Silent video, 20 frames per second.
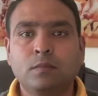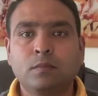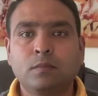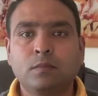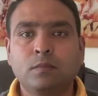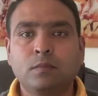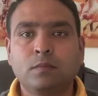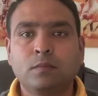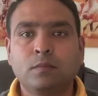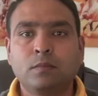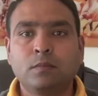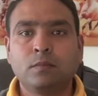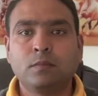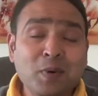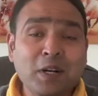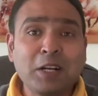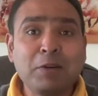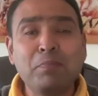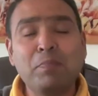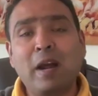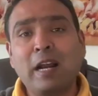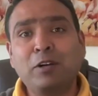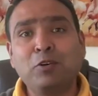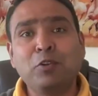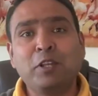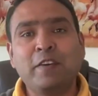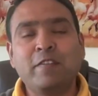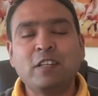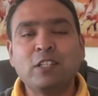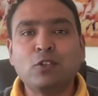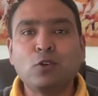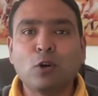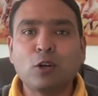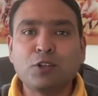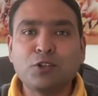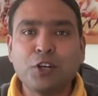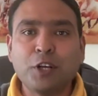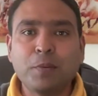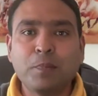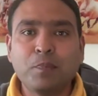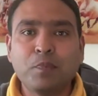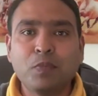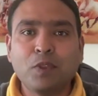Hi guys, welcome back to Dev Astrology.